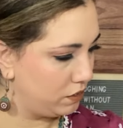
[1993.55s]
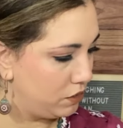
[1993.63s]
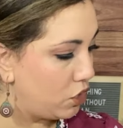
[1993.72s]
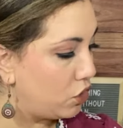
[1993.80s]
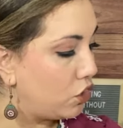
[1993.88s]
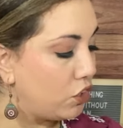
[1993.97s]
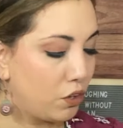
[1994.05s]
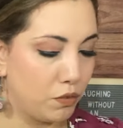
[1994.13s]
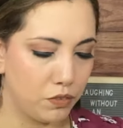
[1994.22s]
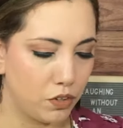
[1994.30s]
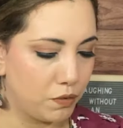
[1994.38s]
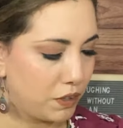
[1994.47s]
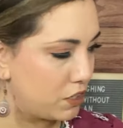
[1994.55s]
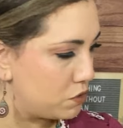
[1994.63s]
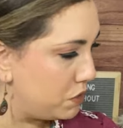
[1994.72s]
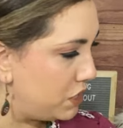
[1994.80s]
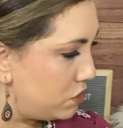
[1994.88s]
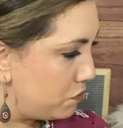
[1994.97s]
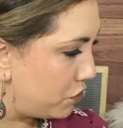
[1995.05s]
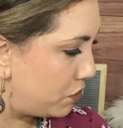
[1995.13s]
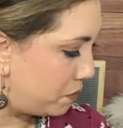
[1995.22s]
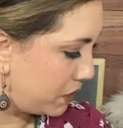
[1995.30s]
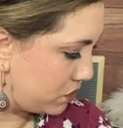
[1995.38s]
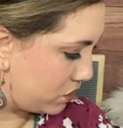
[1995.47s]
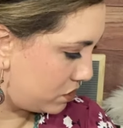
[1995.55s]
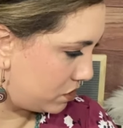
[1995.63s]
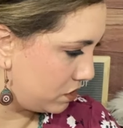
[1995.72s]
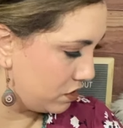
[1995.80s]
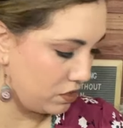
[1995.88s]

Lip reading: No, because we need to play pictures.